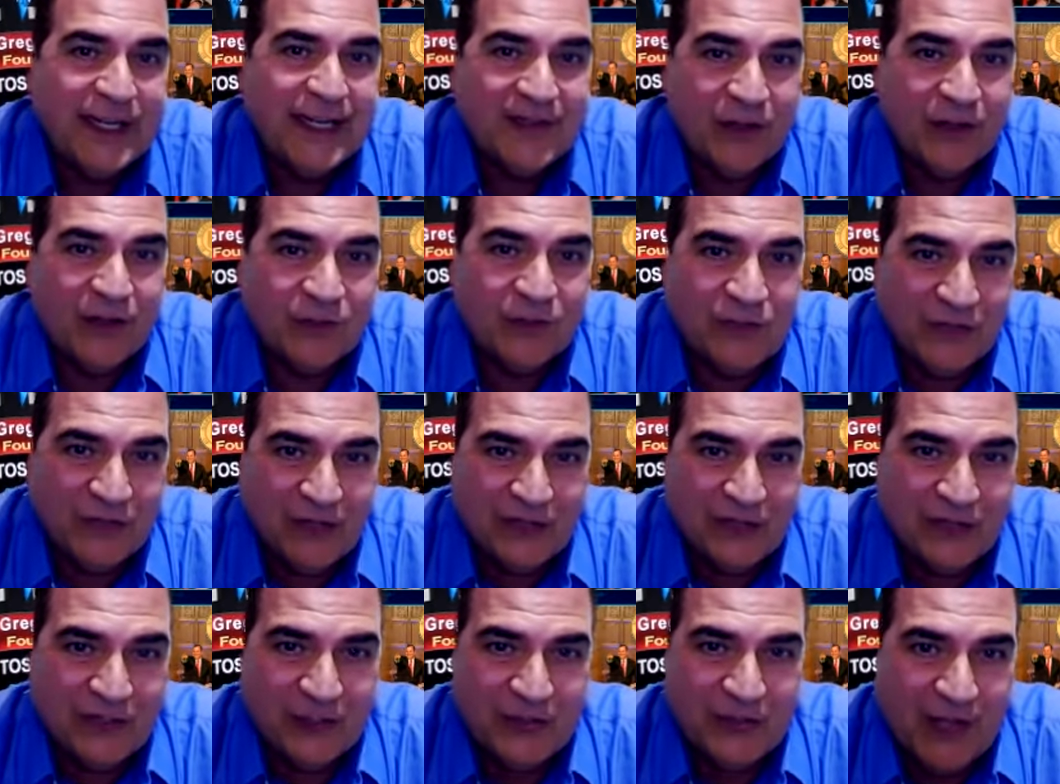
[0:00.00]
Those are the
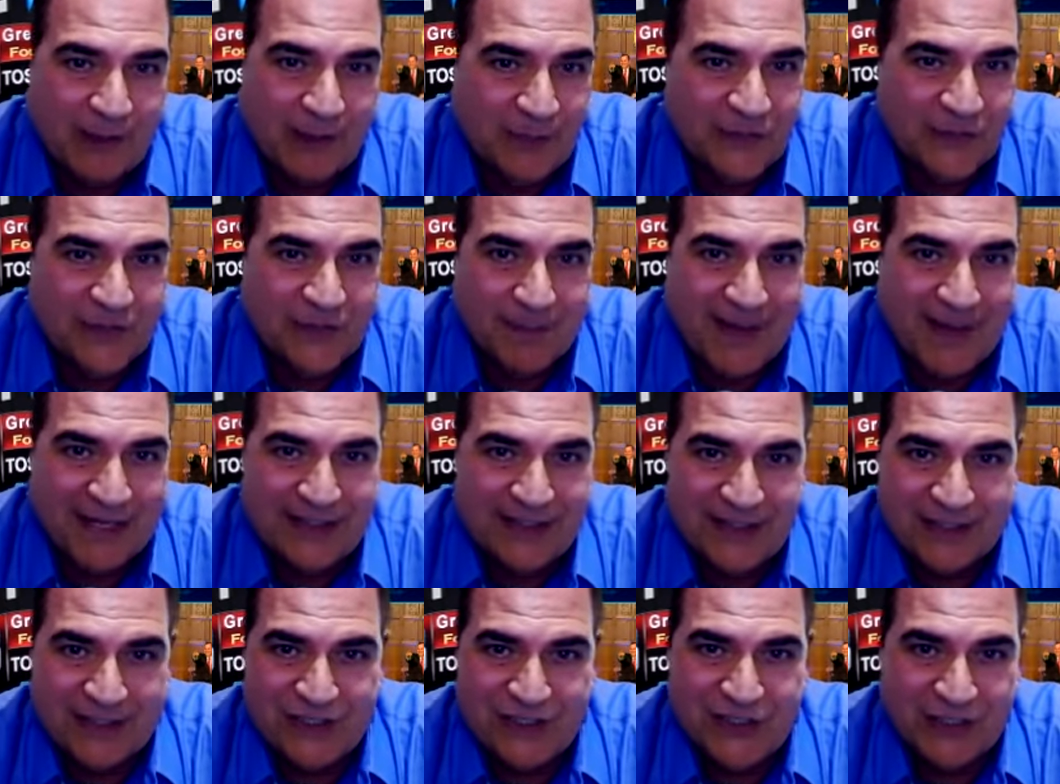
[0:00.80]
little numbers the bank
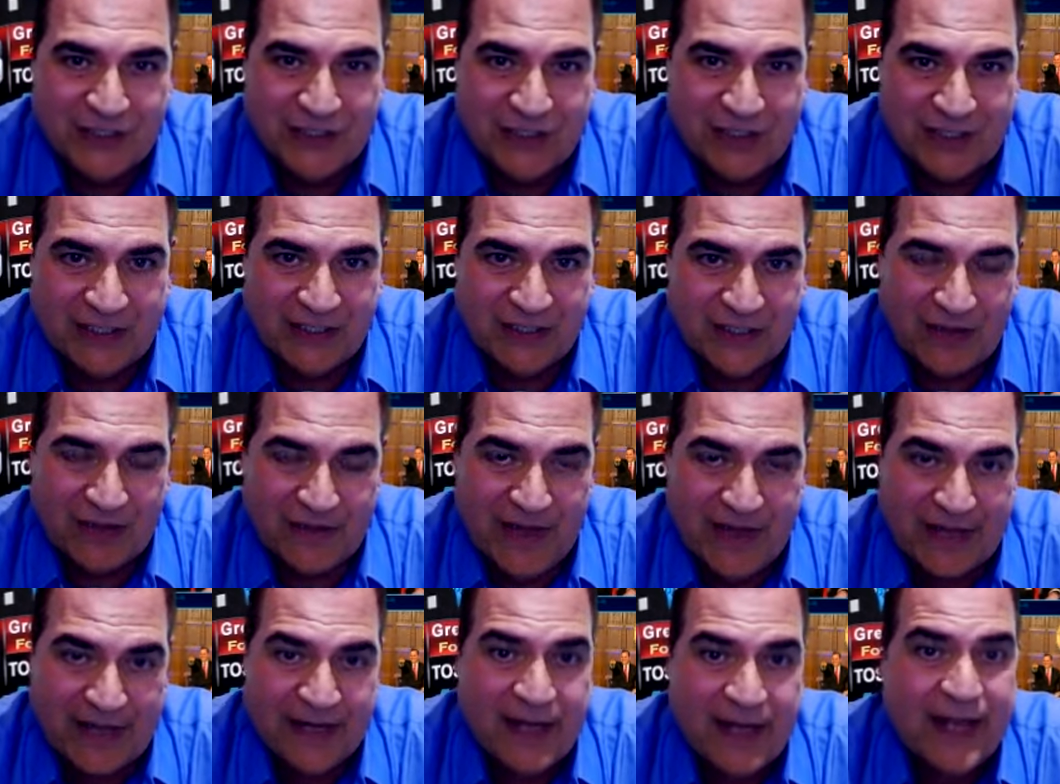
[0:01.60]
sends you and clicks on
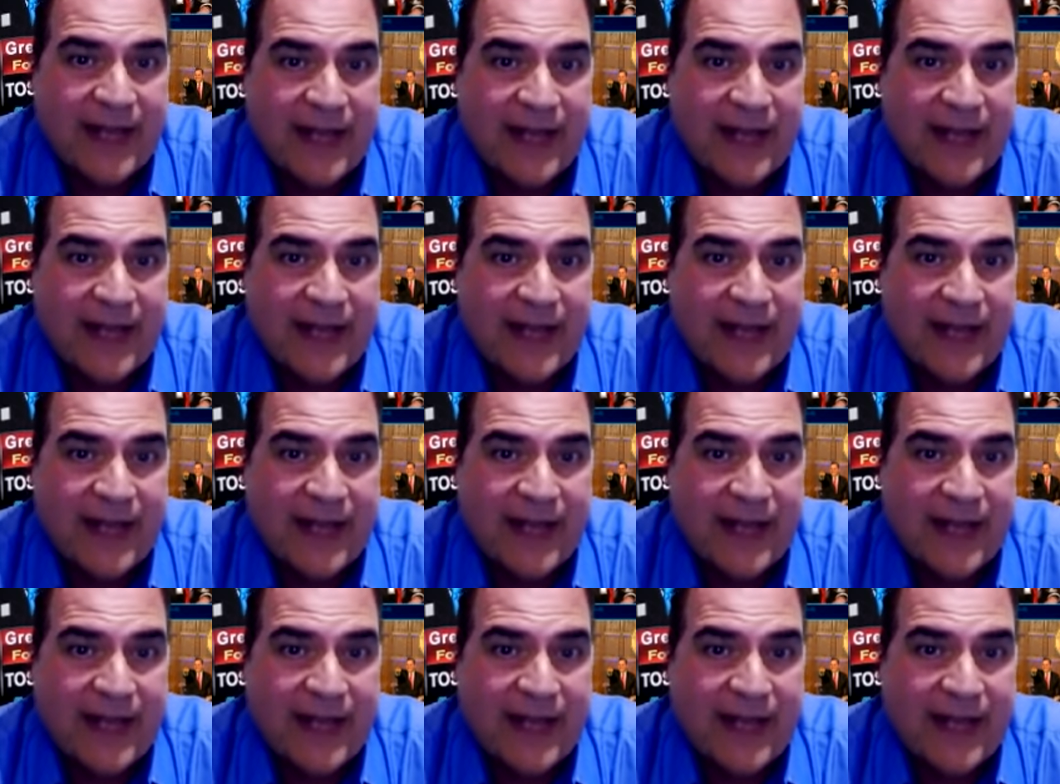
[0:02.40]
that.